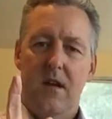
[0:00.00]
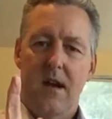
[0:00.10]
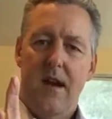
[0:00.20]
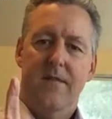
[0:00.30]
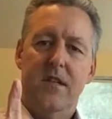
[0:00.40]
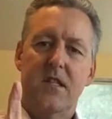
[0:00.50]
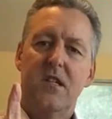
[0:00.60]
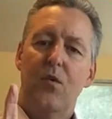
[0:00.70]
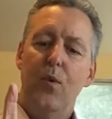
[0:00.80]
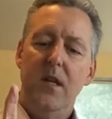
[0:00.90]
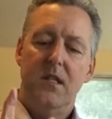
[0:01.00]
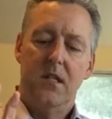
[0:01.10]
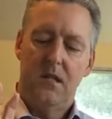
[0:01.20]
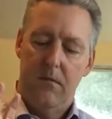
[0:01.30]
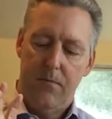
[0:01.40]
that I have to squeeze
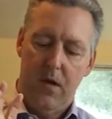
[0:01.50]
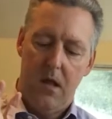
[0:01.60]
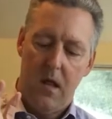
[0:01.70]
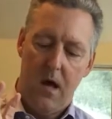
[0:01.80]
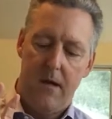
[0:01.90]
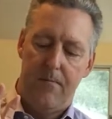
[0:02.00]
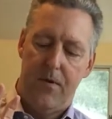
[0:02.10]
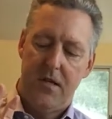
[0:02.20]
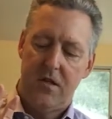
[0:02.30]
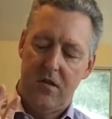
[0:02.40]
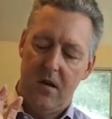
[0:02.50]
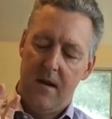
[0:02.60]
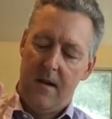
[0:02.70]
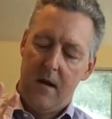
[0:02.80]
it, so I'm putting a lot of pressure